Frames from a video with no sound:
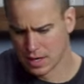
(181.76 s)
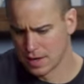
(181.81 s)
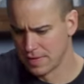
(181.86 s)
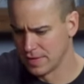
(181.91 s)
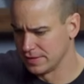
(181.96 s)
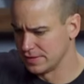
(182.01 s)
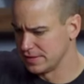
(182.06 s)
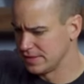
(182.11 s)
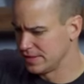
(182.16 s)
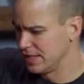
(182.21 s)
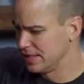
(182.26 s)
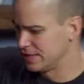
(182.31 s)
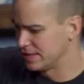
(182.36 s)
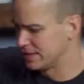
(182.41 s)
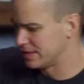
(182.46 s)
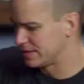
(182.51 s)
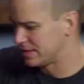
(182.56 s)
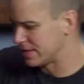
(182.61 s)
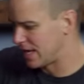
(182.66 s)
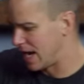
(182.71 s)
and then
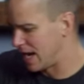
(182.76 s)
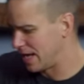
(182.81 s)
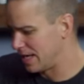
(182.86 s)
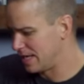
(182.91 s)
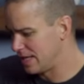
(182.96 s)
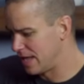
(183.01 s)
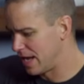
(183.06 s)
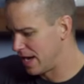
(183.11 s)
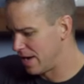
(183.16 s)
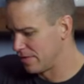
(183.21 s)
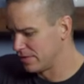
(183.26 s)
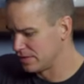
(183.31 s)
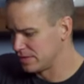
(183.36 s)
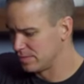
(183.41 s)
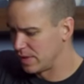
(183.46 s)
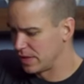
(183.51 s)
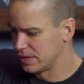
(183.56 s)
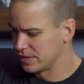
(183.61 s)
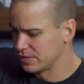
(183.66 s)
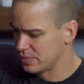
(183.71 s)
season side down as
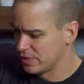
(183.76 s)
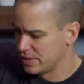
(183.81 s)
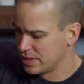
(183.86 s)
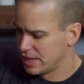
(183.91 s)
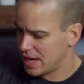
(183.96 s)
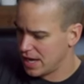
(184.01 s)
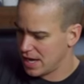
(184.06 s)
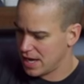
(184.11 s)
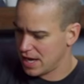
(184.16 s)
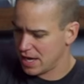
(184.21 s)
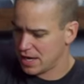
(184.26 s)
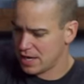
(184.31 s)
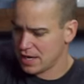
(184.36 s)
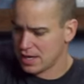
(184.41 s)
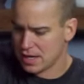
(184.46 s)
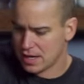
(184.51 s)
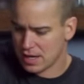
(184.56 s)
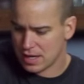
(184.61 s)
best we can.